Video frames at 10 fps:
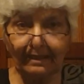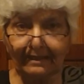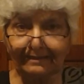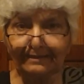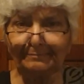
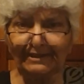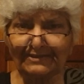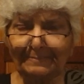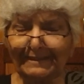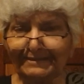and let me
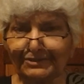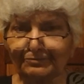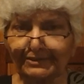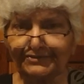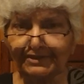explain this
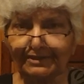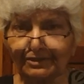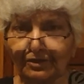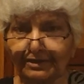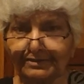word
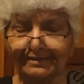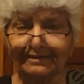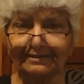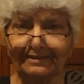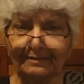juggernaut
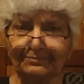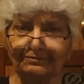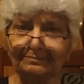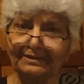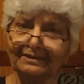here, it comes
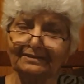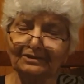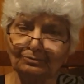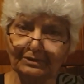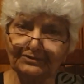from the
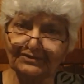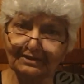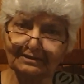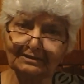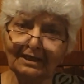Hindi word
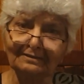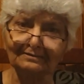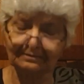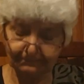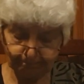
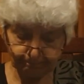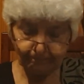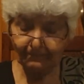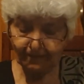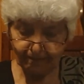Jagannath,
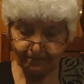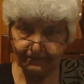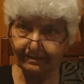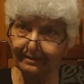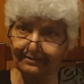
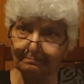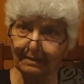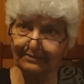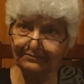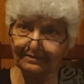the great
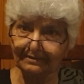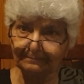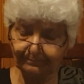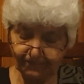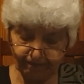master,
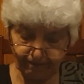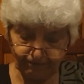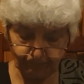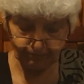the great